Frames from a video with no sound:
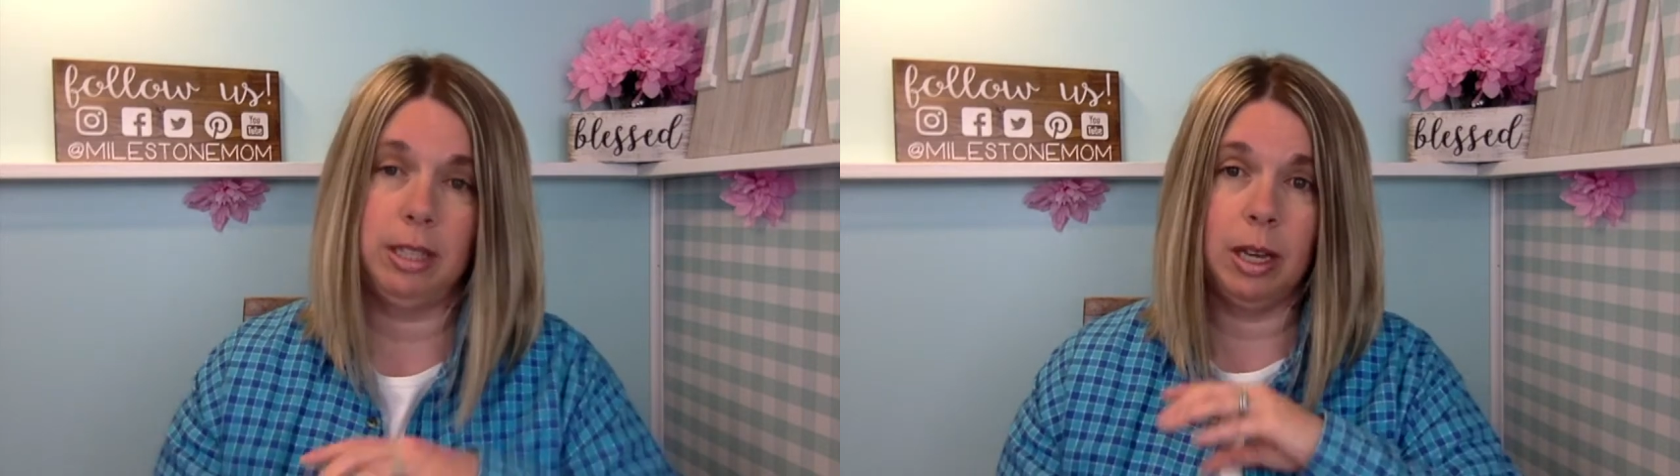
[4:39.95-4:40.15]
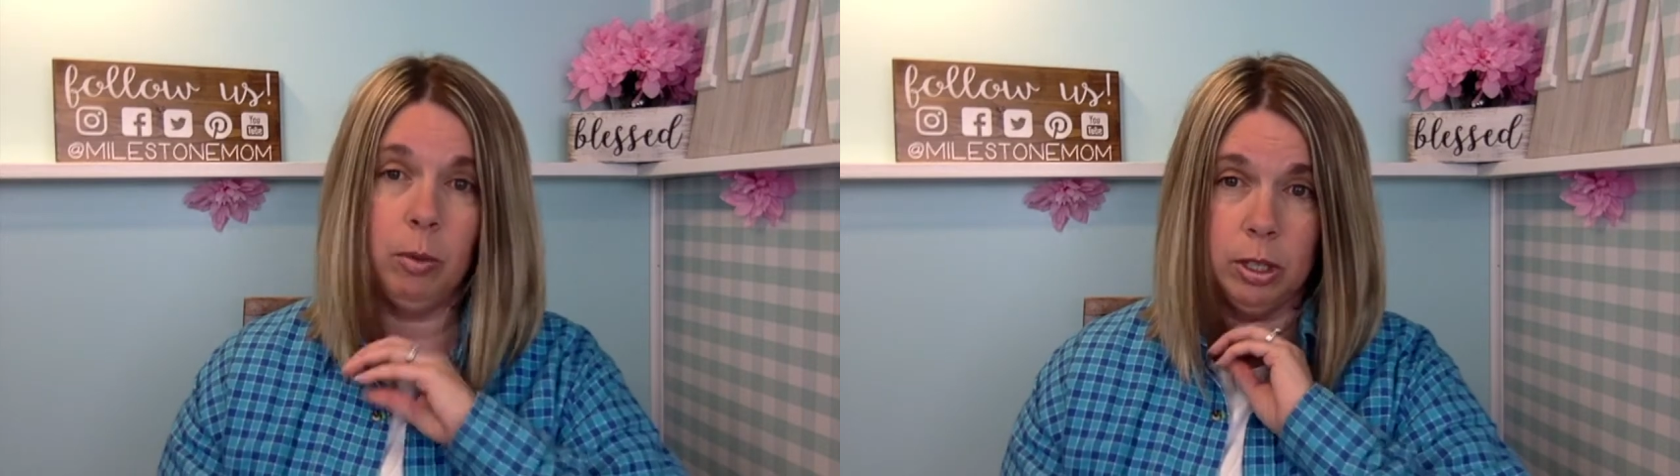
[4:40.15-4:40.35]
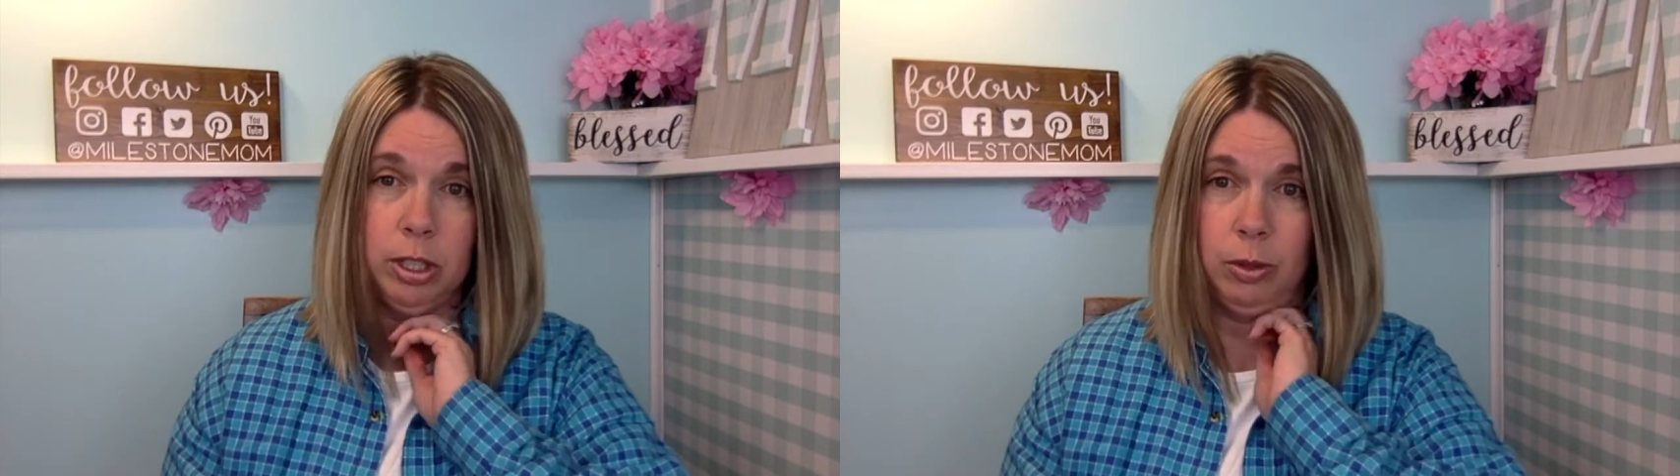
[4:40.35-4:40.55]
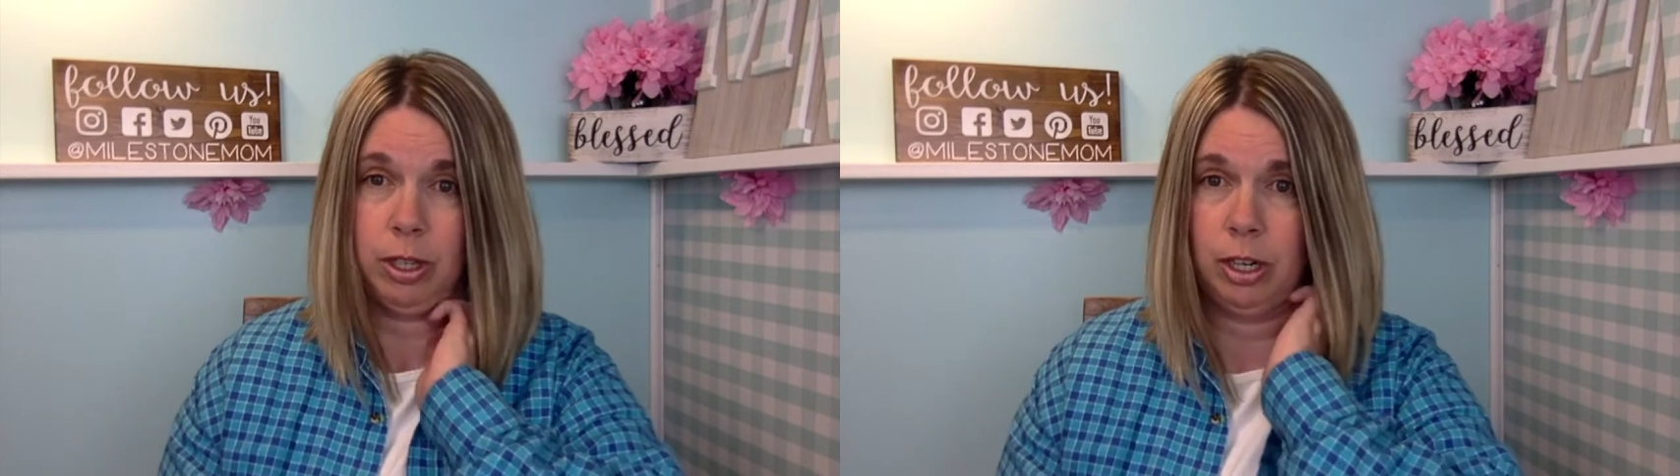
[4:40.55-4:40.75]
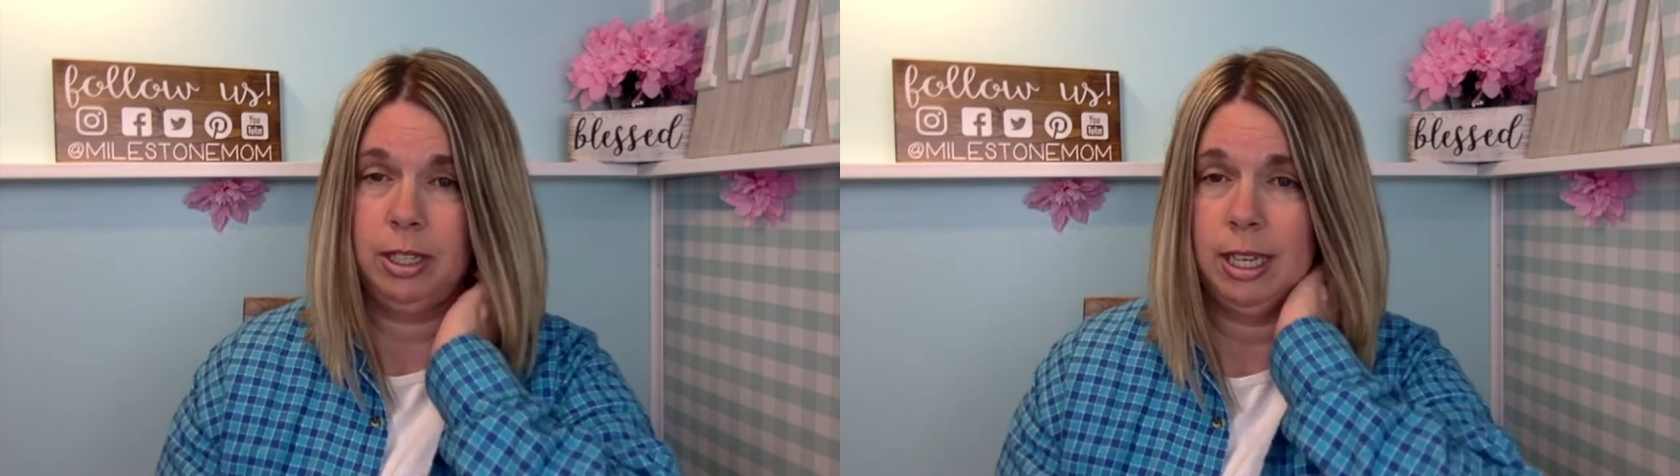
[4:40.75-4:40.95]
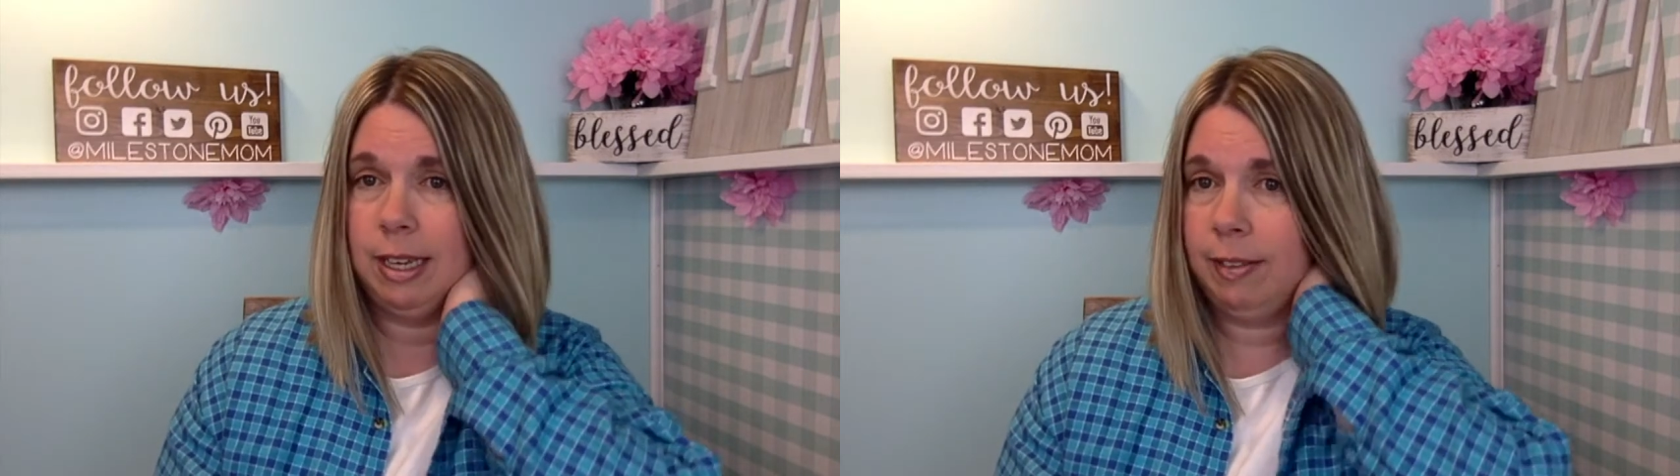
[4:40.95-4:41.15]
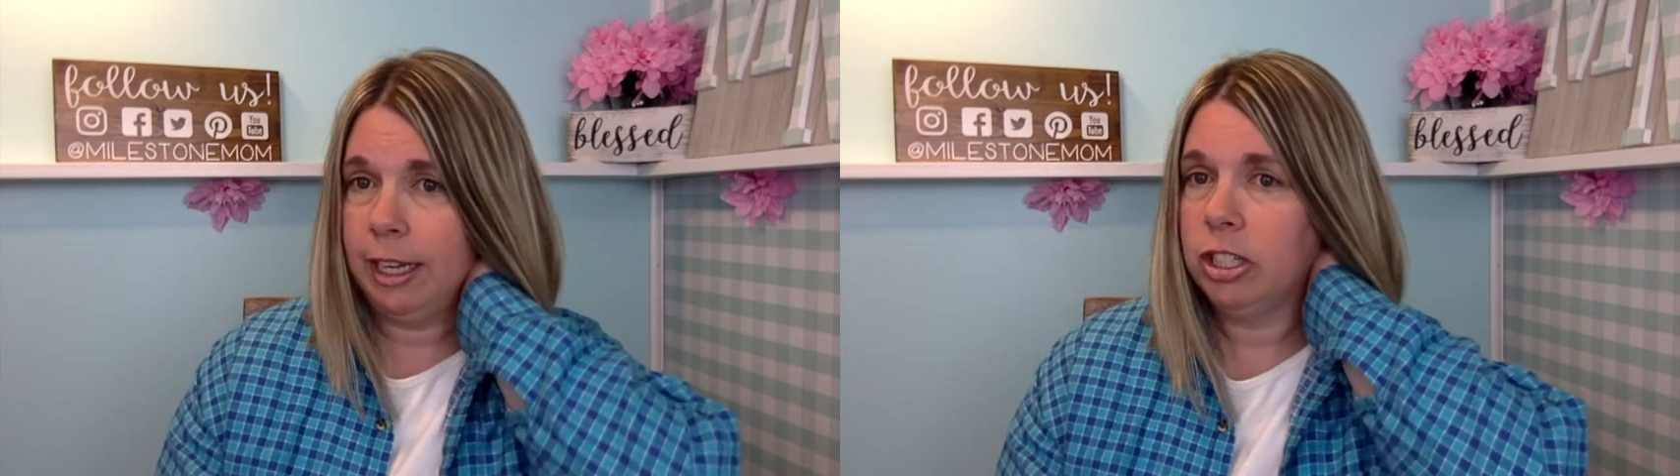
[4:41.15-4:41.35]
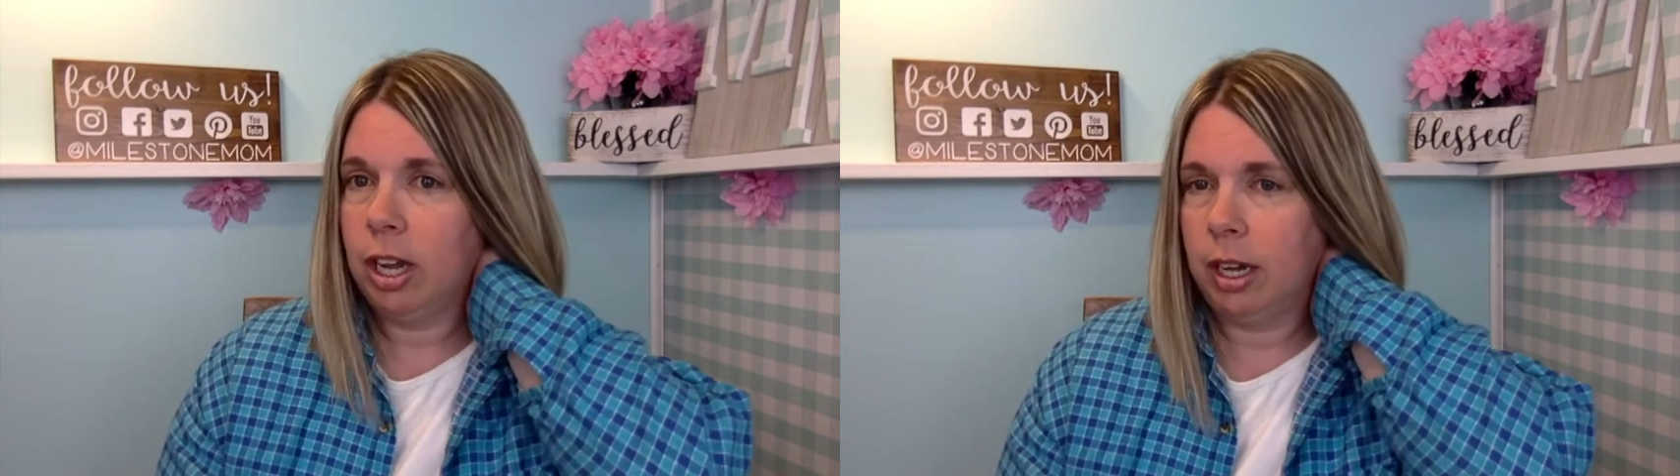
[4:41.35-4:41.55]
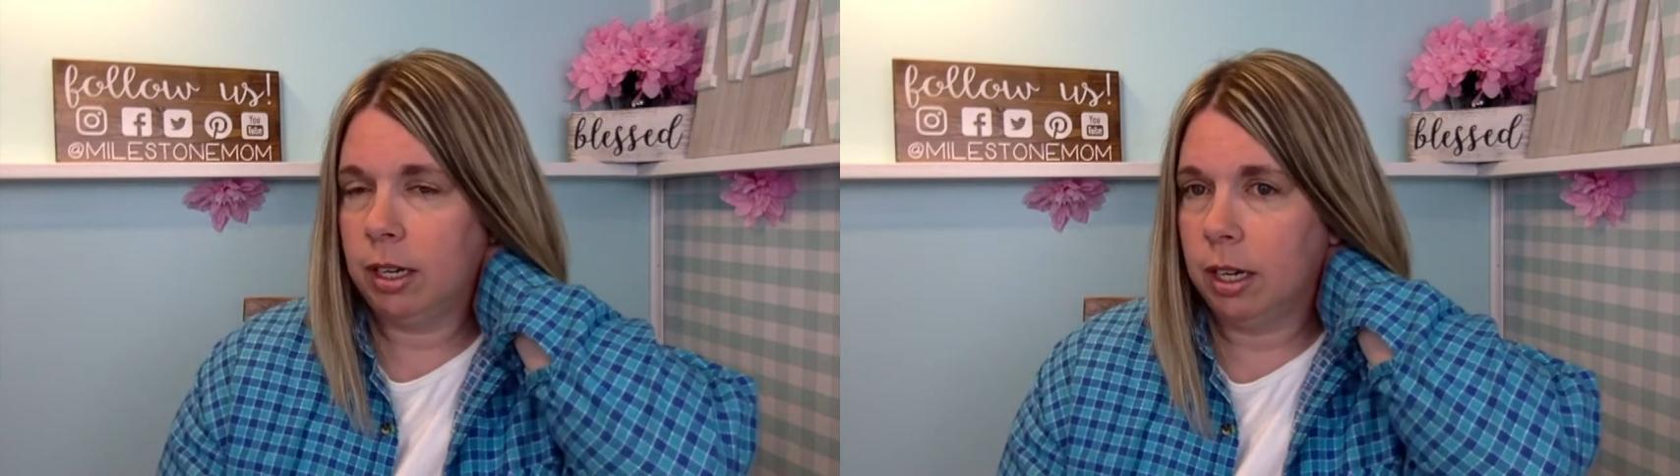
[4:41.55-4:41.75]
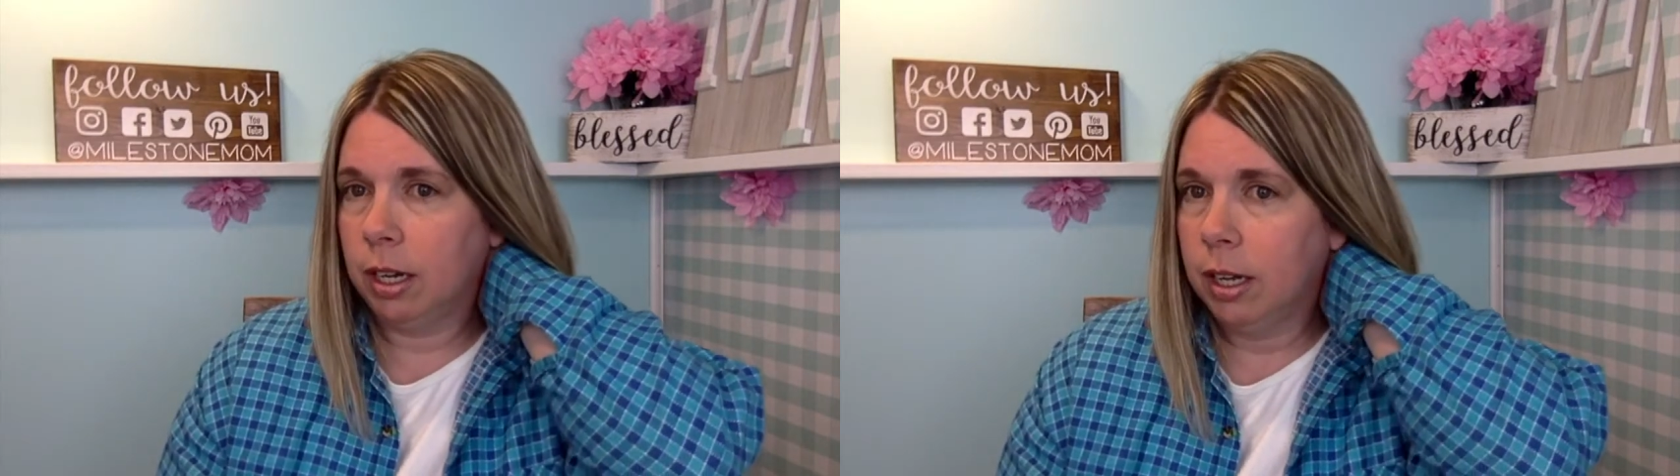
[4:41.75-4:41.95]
they will do an articulation